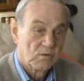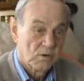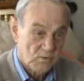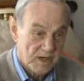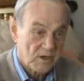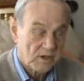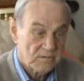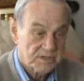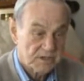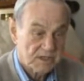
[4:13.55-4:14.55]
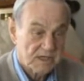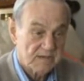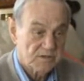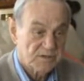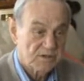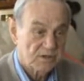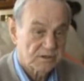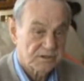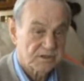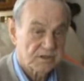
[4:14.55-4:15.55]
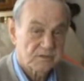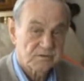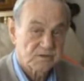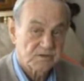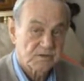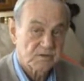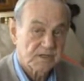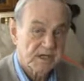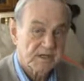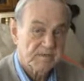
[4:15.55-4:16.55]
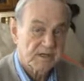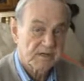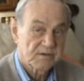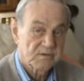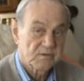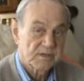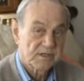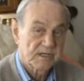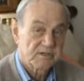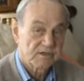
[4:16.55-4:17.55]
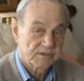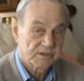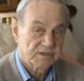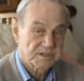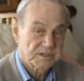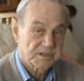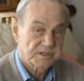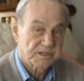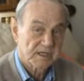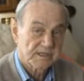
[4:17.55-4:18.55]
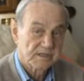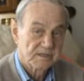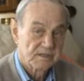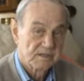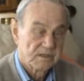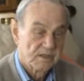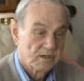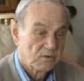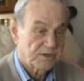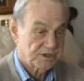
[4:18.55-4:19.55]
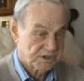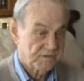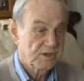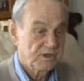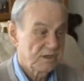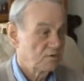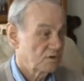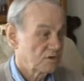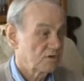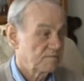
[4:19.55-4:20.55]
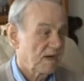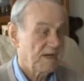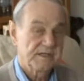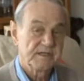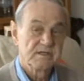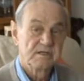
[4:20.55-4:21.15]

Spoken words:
Well, when I was at Cambridge United, I was on £28 a week in 1968, which to me was good money.